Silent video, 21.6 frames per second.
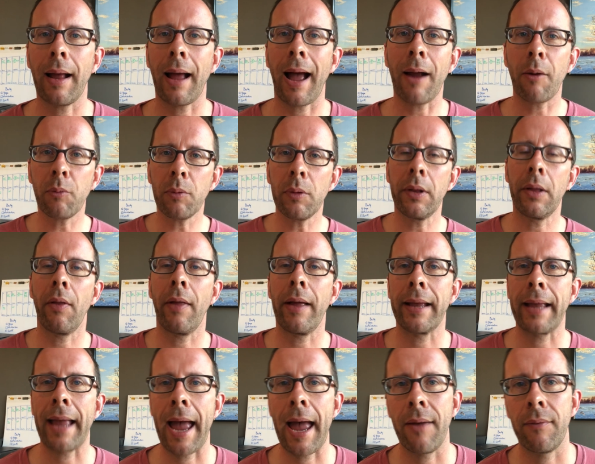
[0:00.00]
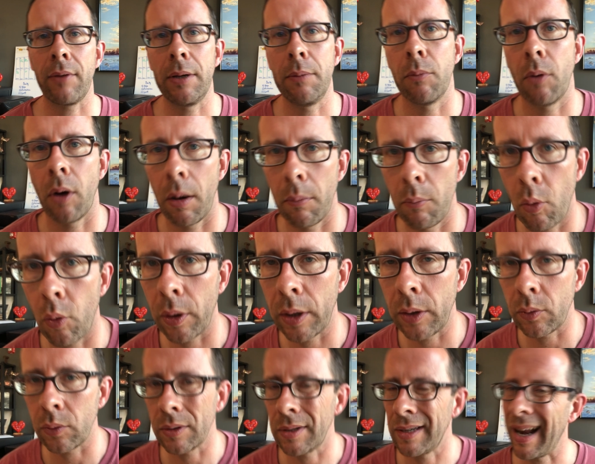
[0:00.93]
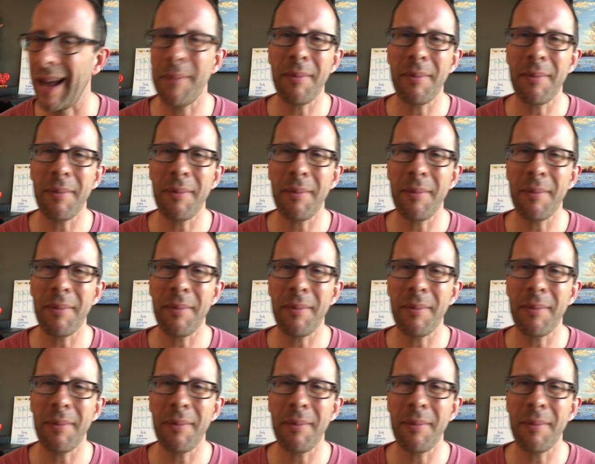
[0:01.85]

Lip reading: I really like having a morning routine.